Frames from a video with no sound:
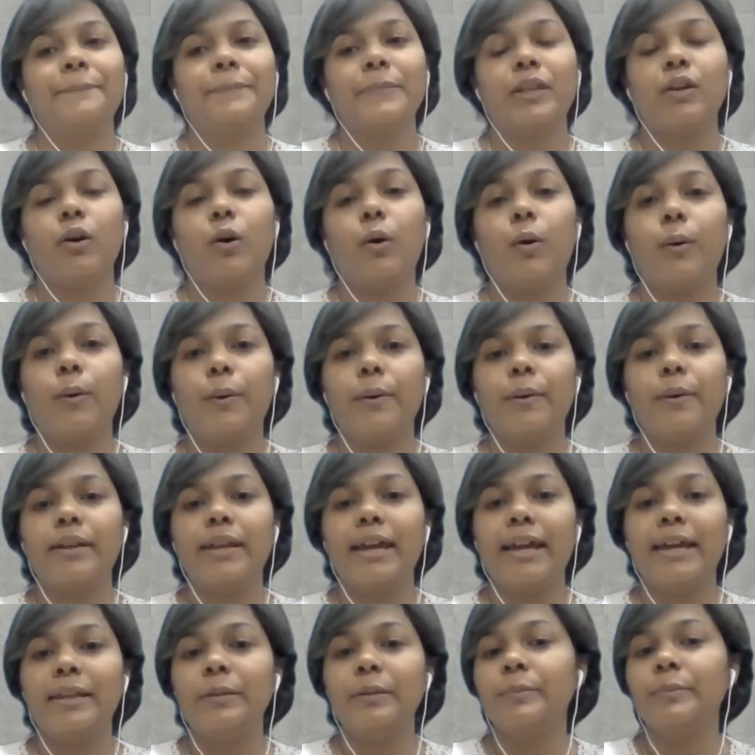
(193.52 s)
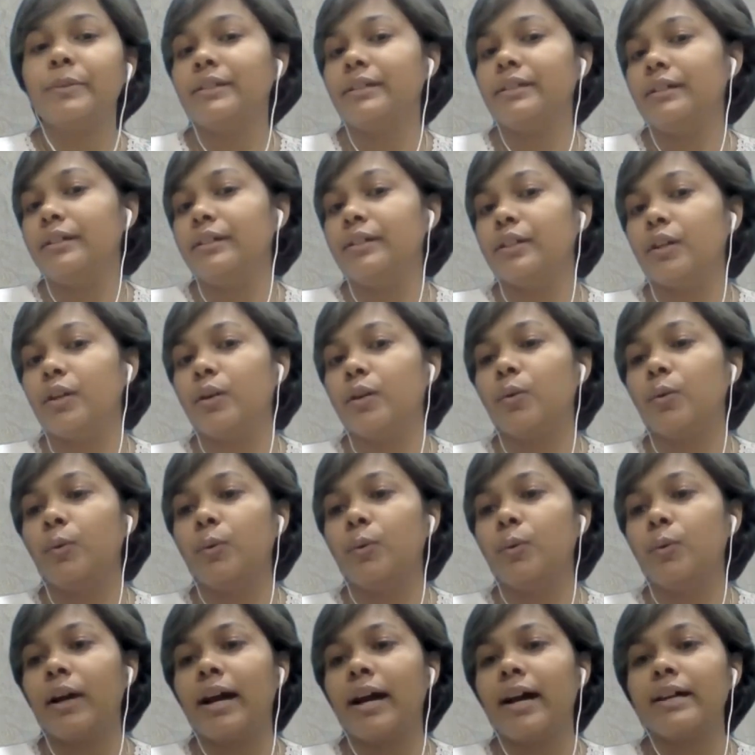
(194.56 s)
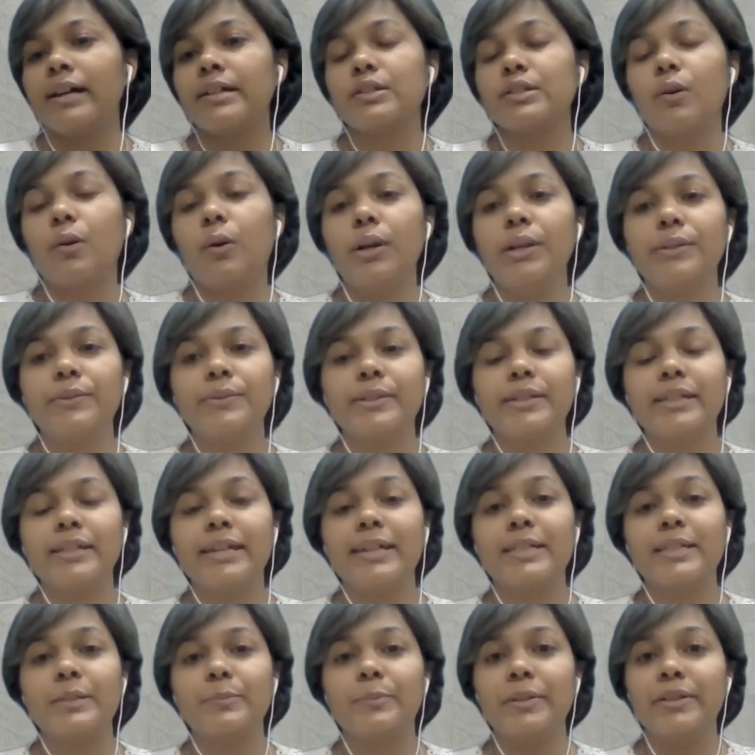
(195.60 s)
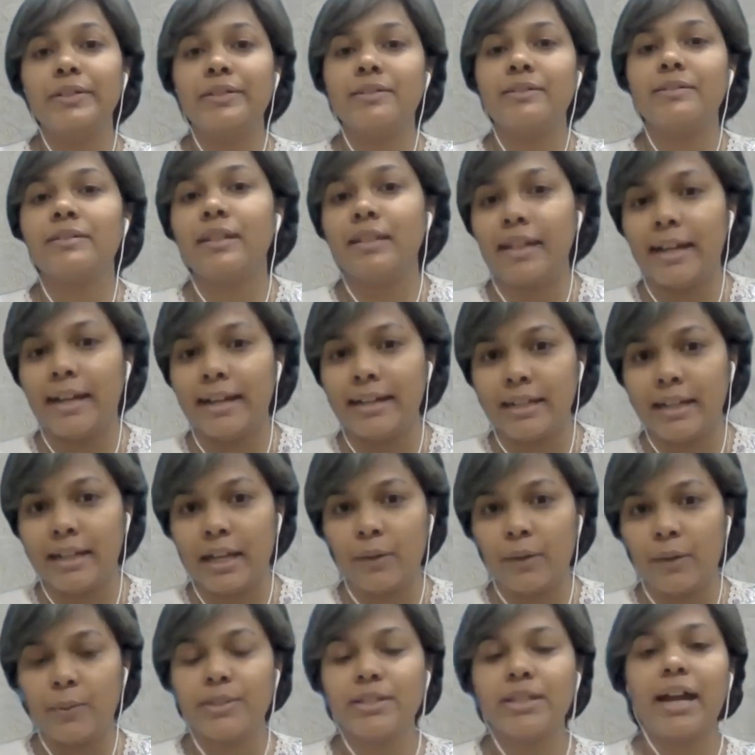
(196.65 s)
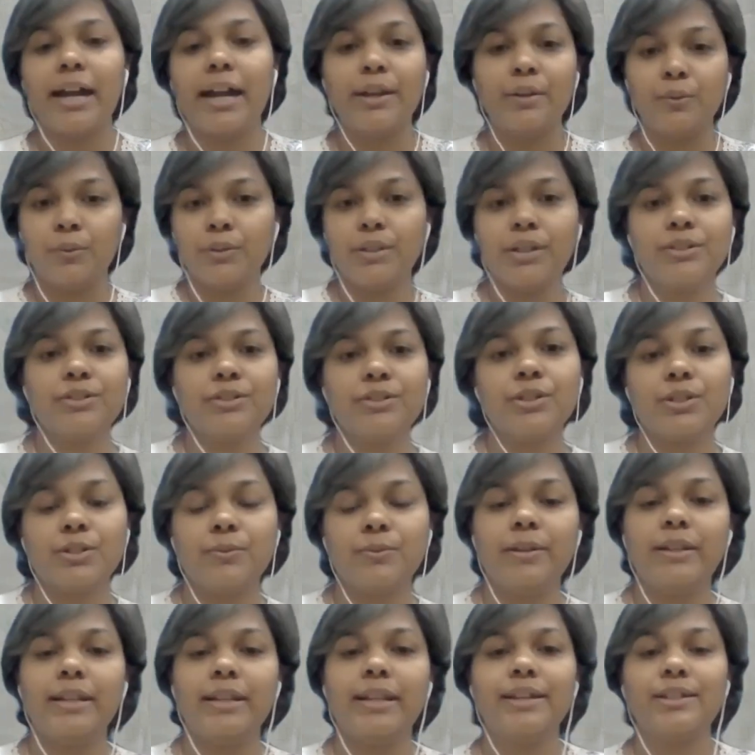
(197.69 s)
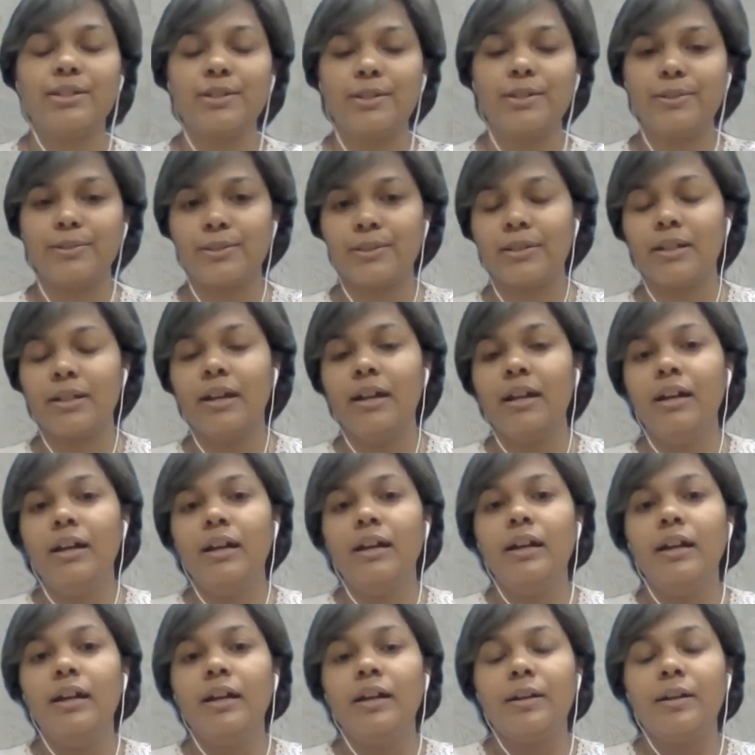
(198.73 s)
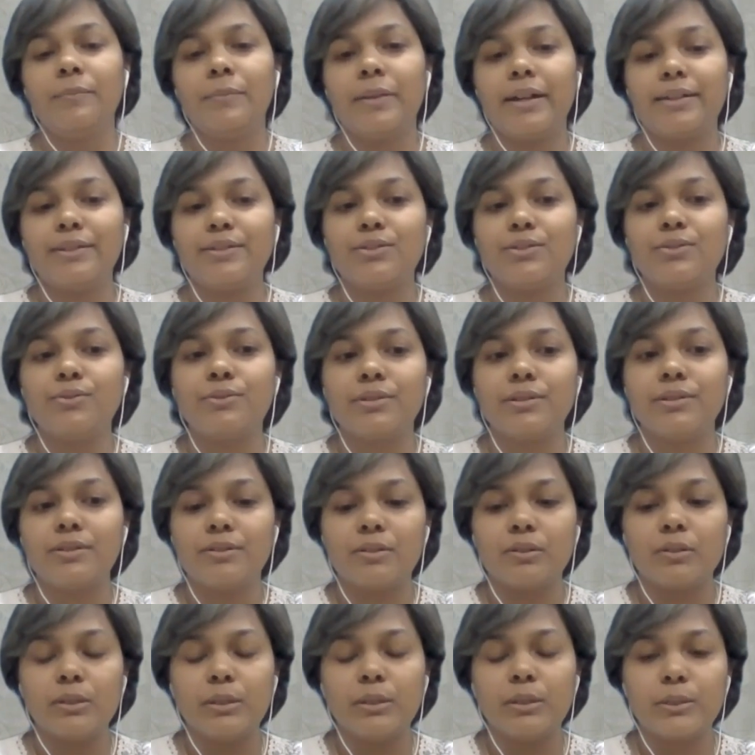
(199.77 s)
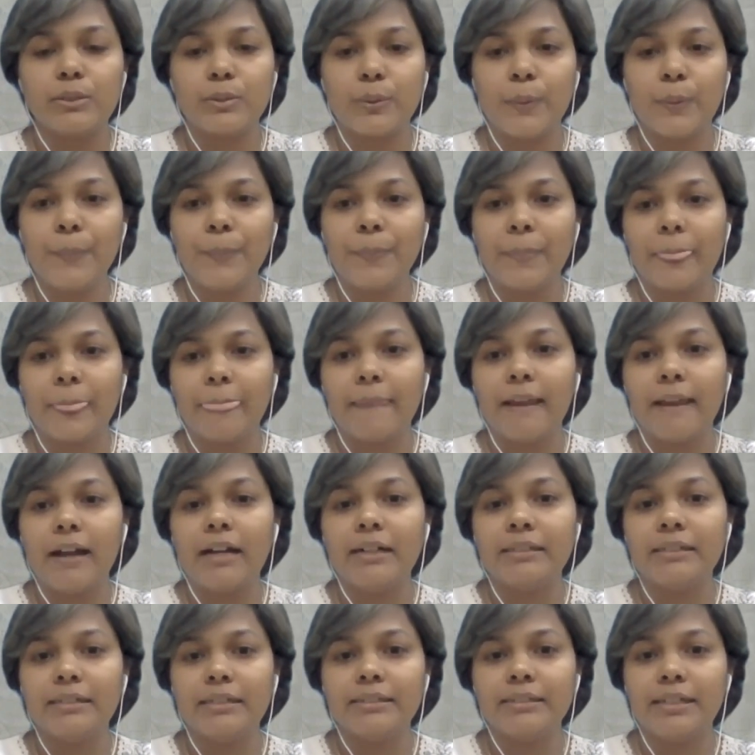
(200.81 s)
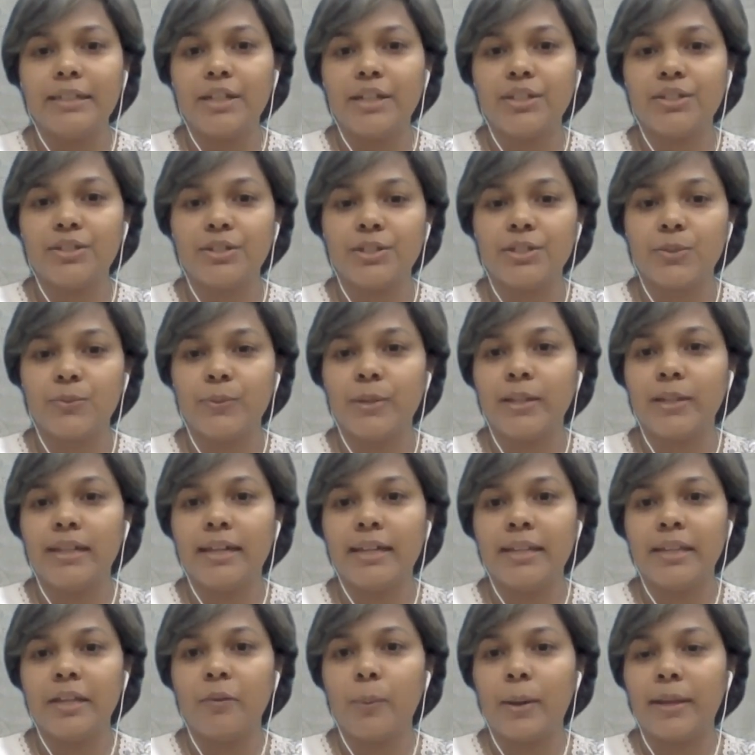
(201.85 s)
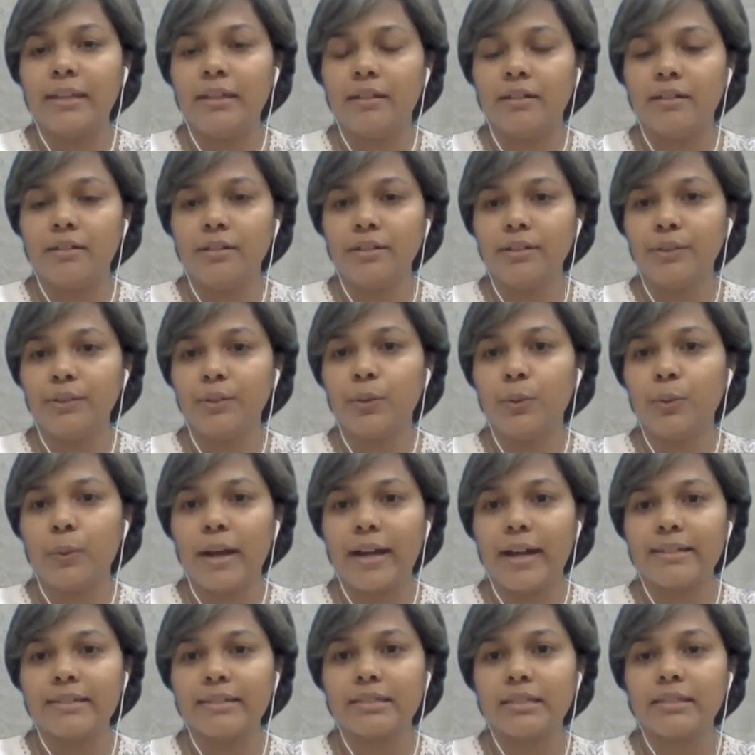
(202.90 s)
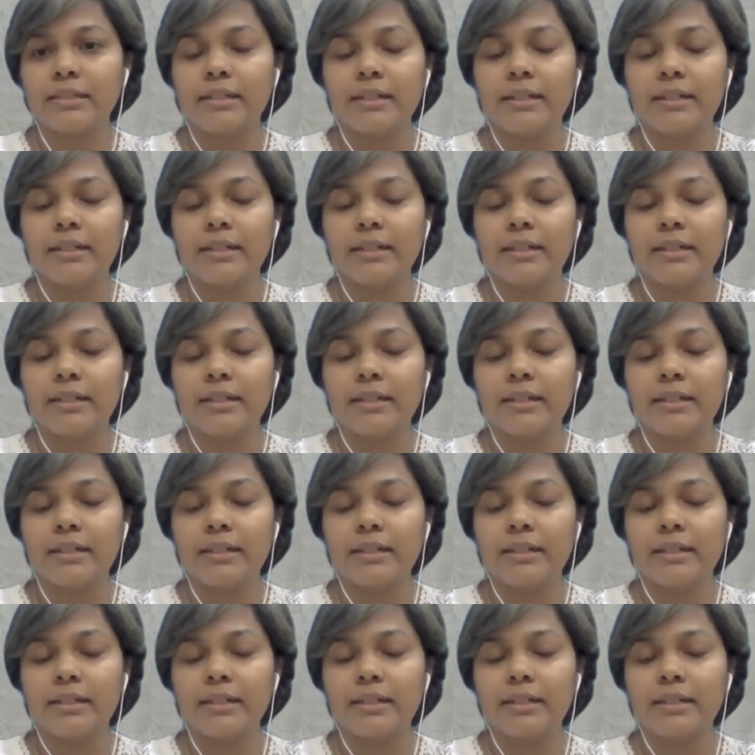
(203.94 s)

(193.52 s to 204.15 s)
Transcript: Or anybody here who has already experienced the light language? I know Yashashri lectures, my student also. Other than Yashashri, anyone here who has